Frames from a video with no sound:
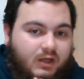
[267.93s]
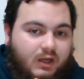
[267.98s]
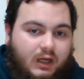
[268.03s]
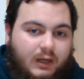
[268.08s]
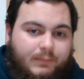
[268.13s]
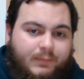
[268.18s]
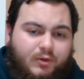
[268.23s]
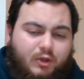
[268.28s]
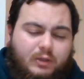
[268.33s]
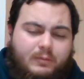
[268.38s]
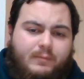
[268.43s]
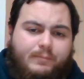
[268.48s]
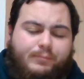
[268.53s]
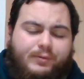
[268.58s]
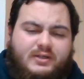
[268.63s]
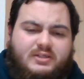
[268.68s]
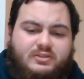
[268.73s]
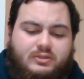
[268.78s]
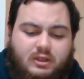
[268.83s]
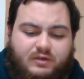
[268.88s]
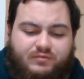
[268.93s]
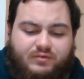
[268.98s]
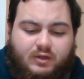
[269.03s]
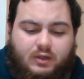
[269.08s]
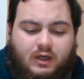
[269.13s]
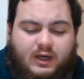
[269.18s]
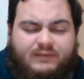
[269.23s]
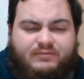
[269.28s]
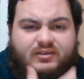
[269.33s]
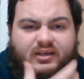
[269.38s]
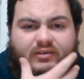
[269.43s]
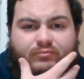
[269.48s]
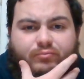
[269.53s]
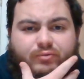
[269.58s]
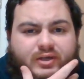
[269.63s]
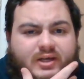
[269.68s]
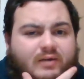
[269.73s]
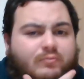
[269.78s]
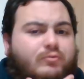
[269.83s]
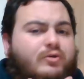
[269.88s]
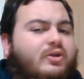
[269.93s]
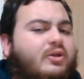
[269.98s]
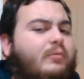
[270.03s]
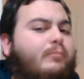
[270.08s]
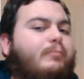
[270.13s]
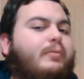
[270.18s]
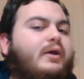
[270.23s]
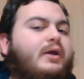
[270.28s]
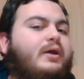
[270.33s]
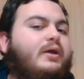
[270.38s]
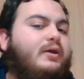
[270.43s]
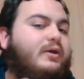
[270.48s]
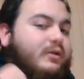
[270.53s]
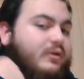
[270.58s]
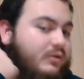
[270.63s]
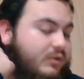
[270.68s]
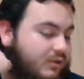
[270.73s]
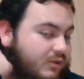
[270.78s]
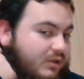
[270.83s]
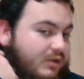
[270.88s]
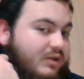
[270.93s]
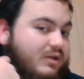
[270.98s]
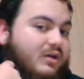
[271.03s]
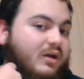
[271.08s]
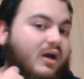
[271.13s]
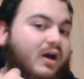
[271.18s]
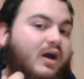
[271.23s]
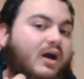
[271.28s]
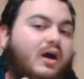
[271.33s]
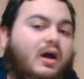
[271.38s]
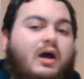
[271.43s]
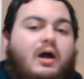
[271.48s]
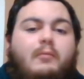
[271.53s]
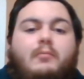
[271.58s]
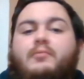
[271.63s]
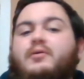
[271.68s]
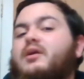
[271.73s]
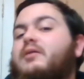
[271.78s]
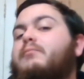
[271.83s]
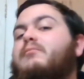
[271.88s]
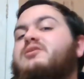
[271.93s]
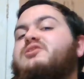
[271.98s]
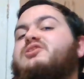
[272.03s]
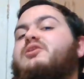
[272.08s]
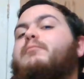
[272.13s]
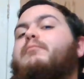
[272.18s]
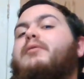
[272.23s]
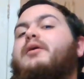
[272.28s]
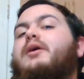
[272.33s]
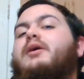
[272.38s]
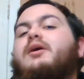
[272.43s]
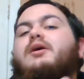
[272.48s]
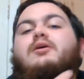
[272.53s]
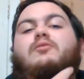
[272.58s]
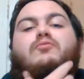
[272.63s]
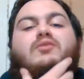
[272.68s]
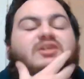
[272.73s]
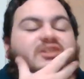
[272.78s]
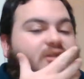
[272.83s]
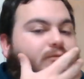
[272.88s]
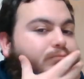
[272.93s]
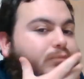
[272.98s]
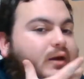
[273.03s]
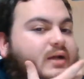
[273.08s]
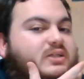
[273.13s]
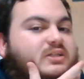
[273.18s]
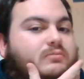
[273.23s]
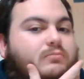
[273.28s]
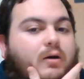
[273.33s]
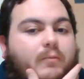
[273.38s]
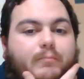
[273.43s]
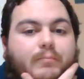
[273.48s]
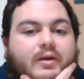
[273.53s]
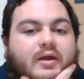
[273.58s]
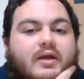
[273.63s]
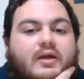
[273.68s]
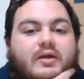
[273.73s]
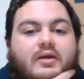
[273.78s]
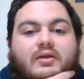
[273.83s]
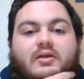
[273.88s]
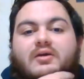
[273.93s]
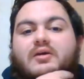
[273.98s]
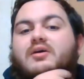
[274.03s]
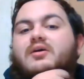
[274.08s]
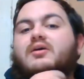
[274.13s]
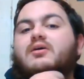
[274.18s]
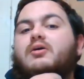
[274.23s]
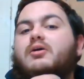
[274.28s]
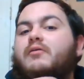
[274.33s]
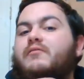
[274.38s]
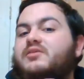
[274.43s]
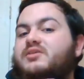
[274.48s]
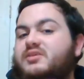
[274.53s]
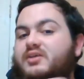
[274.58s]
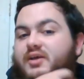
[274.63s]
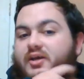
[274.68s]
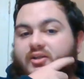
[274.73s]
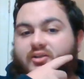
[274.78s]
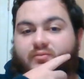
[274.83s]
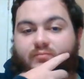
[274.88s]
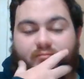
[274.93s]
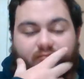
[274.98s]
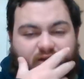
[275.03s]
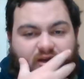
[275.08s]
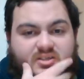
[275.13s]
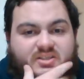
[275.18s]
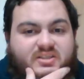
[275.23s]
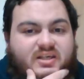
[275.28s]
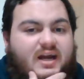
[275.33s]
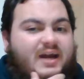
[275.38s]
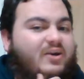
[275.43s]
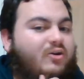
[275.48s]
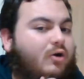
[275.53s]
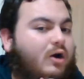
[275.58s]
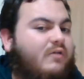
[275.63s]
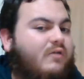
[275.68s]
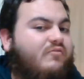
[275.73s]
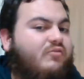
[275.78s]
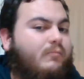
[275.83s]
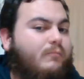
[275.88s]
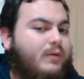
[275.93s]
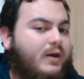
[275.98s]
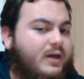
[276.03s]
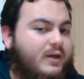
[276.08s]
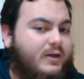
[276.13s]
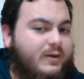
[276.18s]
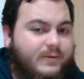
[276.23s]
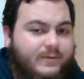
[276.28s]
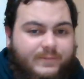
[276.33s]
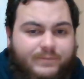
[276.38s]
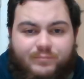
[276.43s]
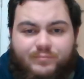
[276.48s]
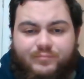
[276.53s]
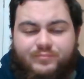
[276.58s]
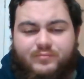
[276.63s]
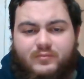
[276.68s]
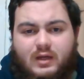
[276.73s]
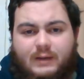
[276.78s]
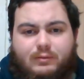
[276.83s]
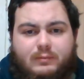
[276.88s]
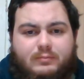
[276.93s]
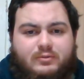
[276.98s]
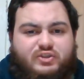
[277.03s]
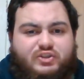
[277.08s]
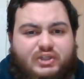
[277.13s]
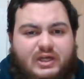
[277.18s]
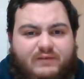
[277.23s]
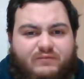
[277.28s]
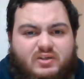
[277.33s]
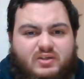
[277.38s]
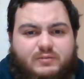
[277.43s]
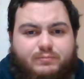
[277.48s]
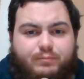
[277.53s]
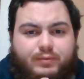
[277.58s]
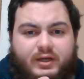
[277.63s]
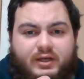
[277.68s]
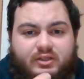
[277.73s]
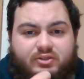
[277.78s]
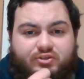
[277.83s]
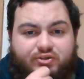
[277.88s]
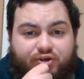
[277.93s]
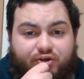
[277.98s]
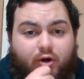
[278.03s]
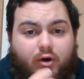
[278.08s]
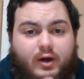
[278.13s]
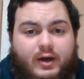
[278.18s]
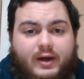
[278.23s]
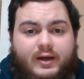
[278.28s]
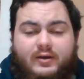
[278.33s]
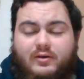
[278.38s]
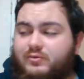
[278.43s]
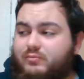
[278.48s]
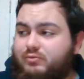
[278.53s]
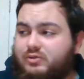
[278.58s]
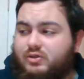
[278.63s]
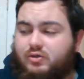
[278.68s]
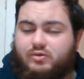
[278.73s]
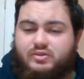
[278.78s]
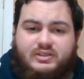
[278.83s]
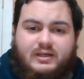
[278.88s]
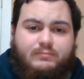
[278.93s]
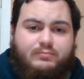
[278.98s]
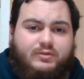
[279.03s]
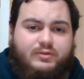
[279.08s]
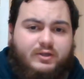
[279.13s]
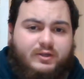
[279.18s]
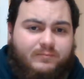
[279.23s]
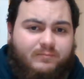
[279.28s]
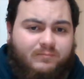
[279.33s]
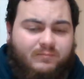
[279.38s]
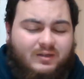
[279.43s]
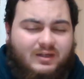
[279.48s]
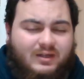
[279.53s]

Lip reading: I'm a little bit pissed off that I have to get rid of the beard. I'm going to miss the beard. Rest in peace to my beard. Obviously, a sad night for me. I'll probably shave this beard tonight or something.